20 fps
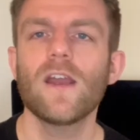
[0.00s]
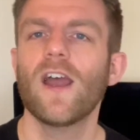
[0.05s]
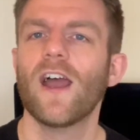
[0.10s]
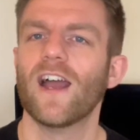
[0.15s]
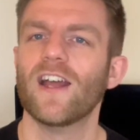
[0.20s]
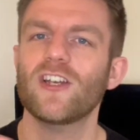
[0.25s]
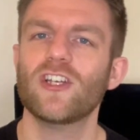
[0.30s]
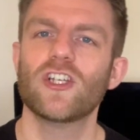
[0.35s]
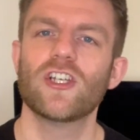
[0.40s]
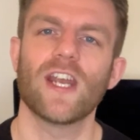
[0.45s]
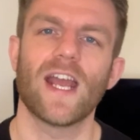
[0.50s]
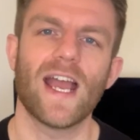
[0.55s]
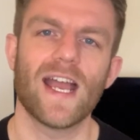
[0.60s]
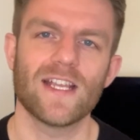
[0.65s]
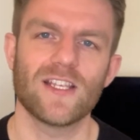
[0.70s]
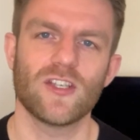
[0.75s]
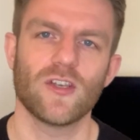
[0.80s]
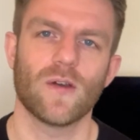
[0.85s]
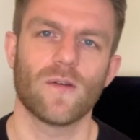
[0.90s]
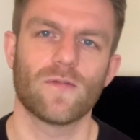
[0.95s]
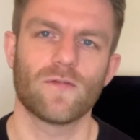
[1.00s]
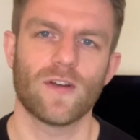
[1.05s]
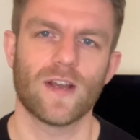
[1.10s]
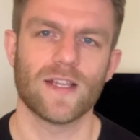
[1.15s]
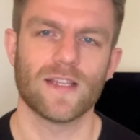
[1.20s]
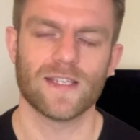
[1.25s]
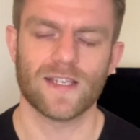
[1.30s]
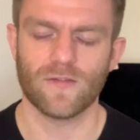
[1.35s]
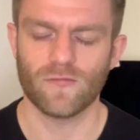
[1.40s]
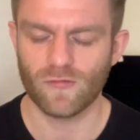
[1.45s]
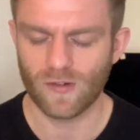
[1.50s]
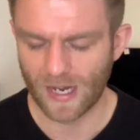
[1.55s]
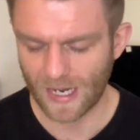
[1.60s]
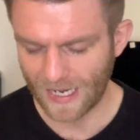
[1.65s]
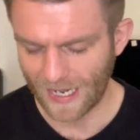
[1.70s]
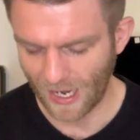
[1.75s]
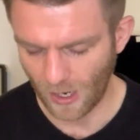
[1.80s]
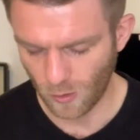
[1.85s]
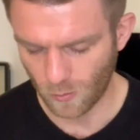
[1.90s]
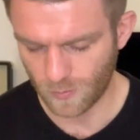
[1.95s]
and share to your friends. It really
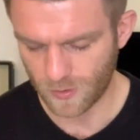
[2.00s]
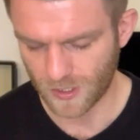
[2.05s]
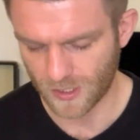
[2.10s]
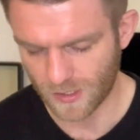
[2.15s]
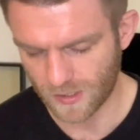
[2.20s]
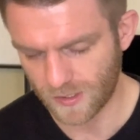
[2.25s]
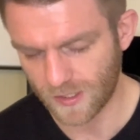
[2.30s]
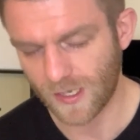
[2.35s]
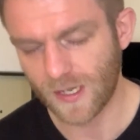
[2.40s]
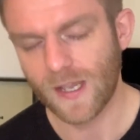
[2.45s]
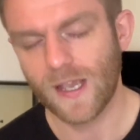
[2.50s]
helps us.